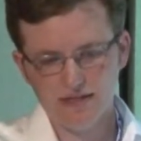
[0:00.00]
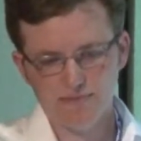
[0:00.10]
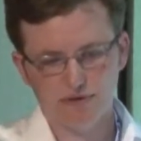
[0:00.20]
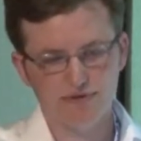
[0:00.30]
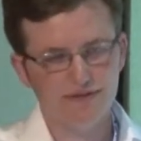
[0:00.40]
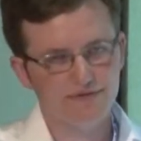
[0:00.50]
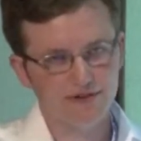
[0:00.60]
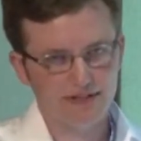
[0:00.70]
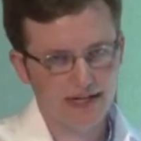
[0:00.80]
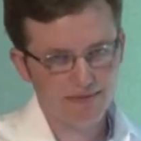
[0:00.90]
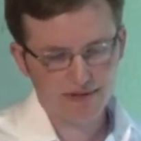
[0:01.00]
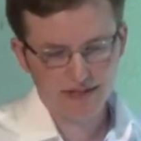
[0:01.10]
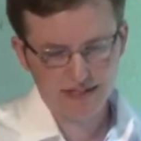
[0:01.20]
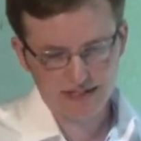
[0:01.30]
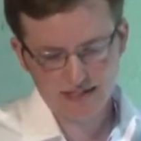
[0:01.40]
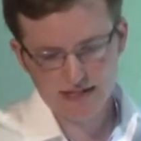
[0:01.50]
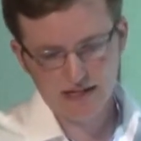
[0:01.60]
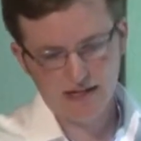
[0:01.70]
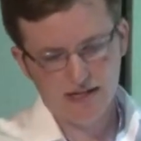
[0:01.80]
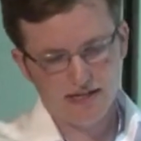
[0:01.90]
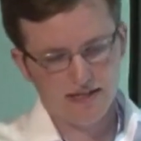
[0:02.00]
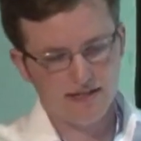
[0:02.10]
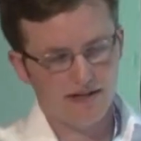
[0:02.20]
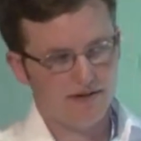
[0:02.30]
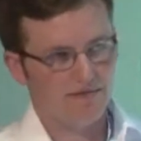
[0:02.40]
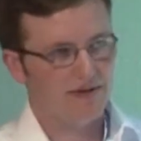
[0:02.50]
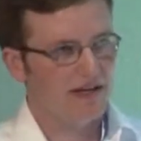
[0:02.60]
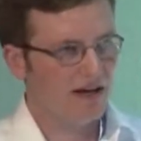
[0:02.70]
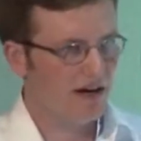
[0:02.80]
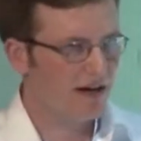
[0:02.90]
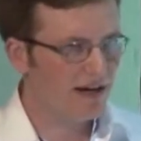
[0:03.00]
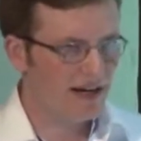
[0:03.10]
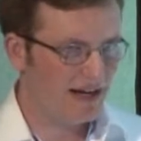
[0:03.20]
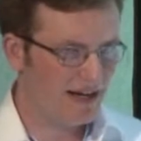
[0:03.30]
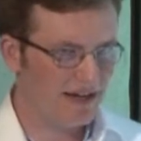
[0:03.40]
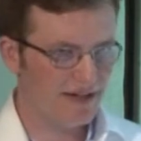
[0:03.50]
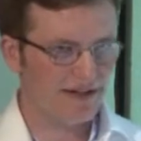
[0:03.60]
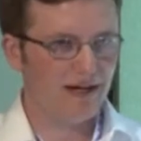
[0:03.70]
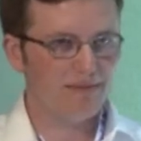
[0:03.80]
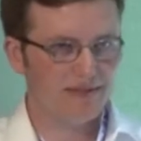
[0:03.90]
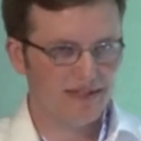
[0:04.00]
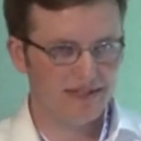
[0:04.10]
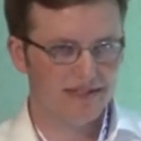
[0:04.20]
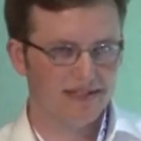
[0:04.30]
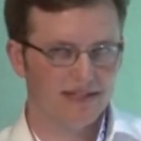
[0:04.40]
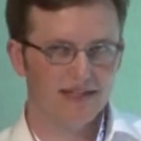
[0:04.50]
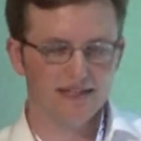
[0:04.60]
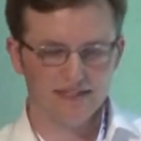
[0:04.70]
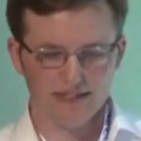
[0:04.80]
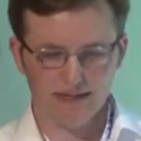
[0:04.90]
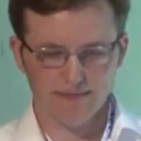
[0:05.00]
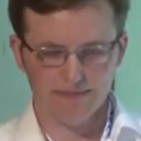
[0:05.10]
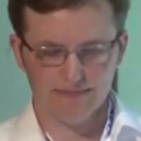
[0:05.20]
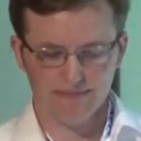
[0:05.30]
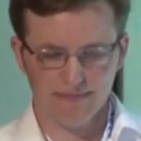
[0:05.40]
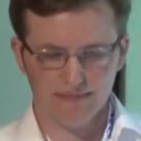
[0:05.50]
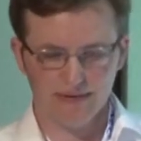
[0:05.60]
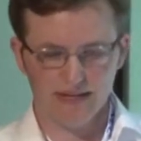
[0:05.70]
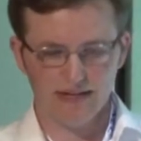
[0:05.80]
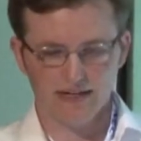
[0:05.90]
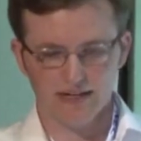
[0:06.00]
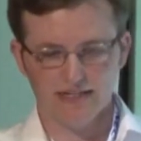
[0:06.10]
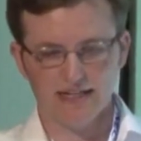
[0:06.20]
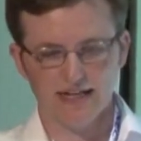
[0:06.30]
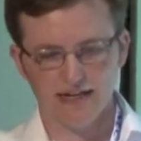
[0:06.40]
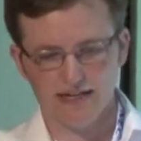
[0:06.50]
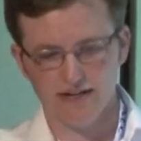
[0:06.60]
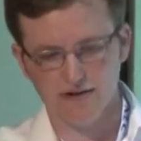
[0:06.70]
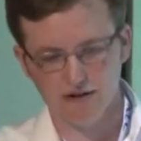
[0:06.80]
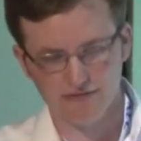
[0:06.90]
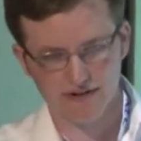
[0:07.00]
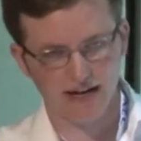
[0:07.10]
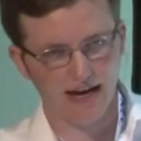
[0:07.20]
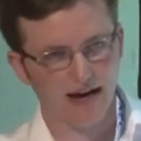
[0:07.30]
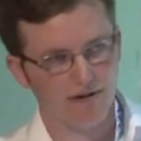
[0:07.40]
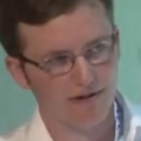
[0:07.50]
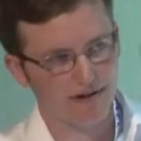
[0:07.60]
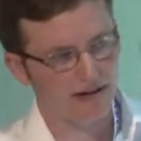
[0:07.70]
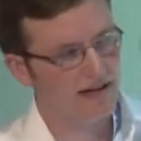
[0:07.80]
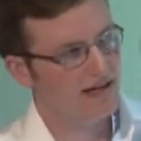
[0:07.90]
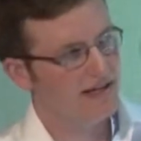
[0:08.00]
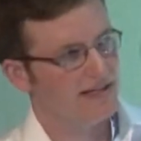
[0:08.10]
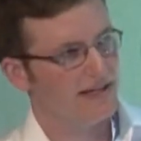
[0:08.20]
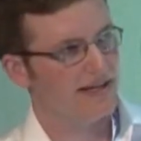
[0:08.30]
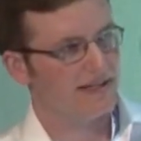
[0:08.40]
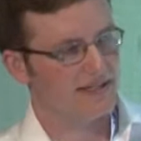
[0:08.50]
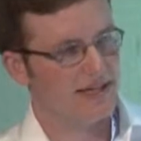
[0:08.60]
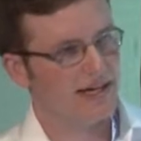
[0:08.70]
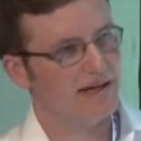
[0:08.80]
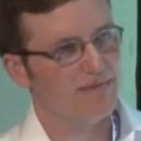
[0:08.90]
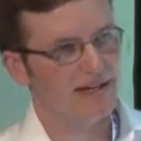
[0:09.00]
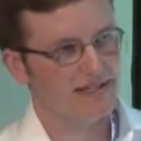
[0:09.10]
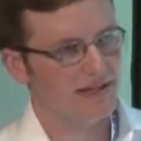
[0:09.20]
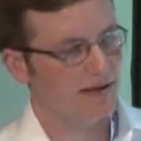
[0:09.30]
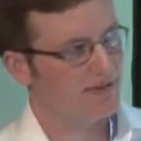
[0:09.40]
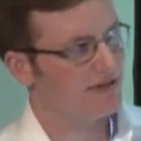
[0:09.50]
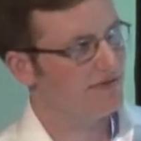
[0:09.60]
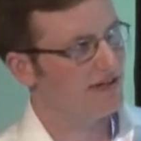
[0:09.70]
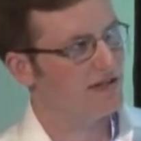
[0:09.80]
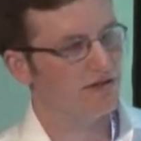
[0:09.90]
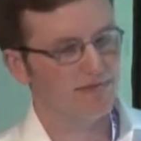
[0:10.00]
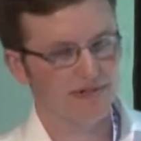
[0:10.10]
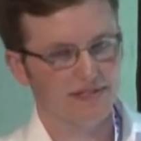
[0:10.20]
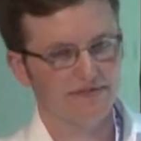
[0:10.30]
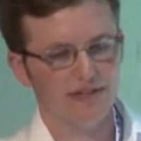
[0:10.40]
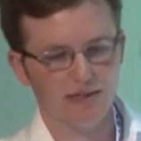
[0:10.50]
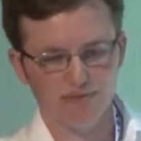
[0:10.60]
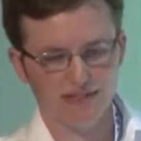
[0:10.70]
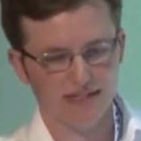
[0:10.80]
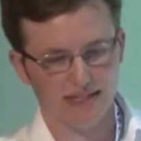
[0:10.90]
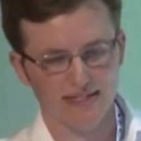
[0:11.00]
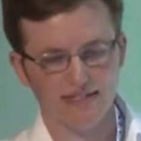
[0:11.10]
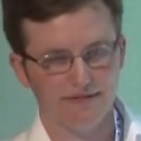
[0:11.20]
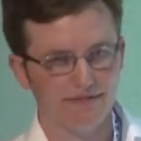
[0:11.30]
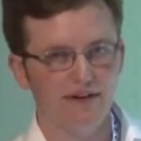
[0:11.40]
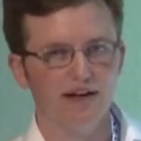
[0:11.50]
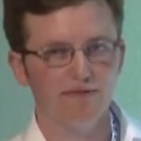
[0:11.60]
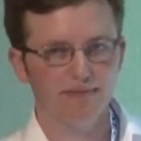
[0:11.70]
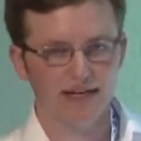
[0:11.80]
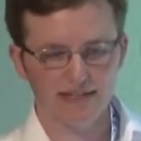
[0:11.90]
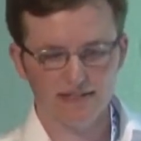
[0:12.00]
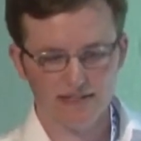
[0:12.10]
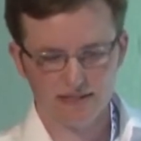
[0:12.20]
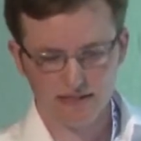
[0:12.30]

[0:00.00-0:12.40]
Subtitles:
peripheral neighborhoods, there really aren't any other options. It can take over an hour to get the second best option, whereas Uber is available in less than 5 minutes.